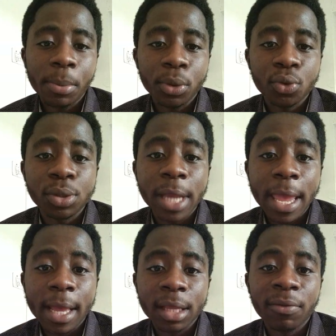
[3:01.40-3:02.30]
able to
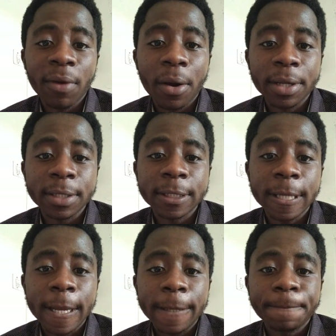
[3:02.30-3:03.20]
take, as far as
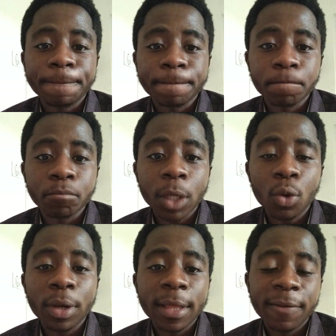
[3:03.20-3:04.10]

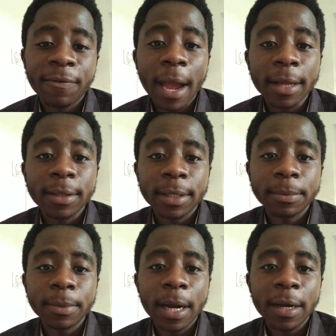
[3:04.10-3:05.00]
looking at the fact that
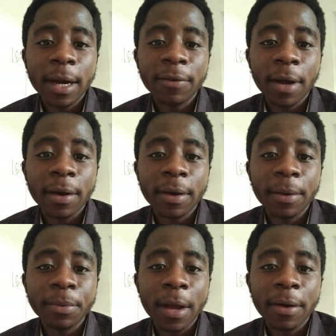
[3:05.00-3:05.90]

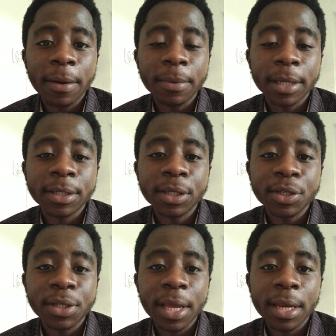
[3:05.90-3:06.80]
I'm actually
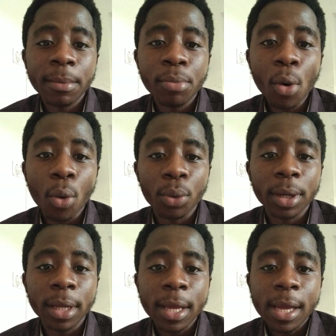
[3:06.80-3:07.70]
staying abroad.
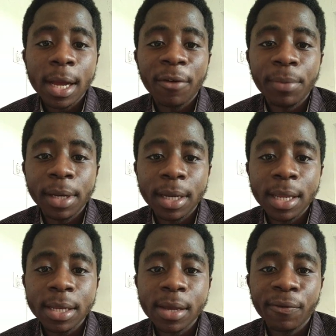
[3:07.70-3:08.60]
I've been in
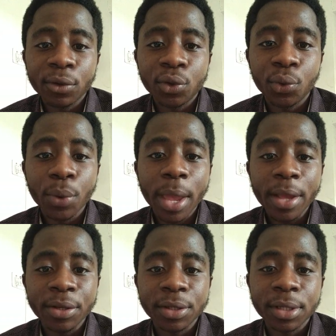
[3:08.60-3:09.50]
India for 2
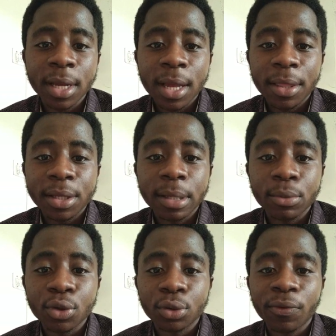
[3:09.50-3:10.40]
years. There's
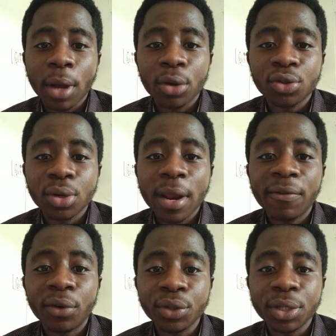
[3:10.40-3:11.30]
some sort of cultural
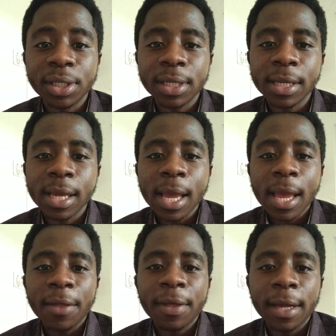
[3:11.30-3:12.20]
diversity
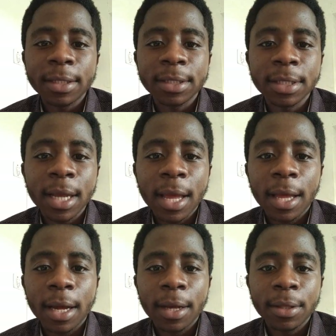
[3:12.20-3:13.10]
that
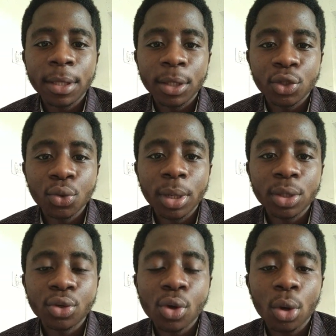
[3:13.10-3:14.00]
the
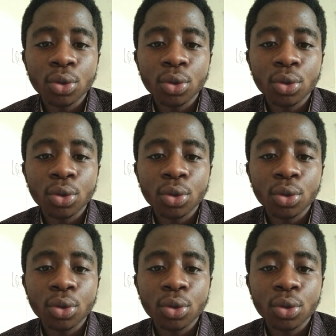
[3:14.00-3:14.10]
students